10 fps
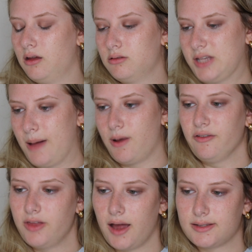Tap off
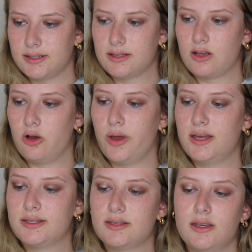the excess as
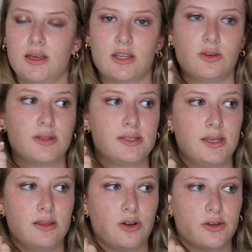always. And you can
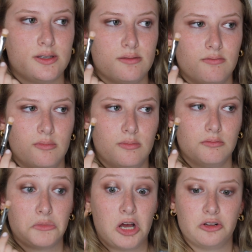see there's
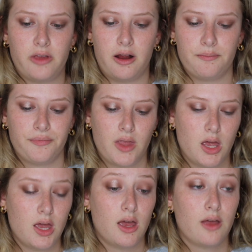color there.
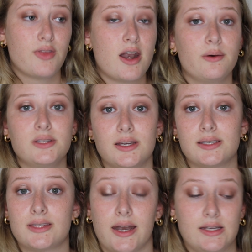Then I'll take a
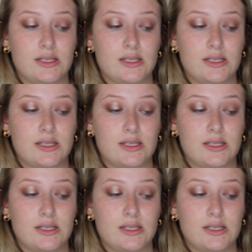setting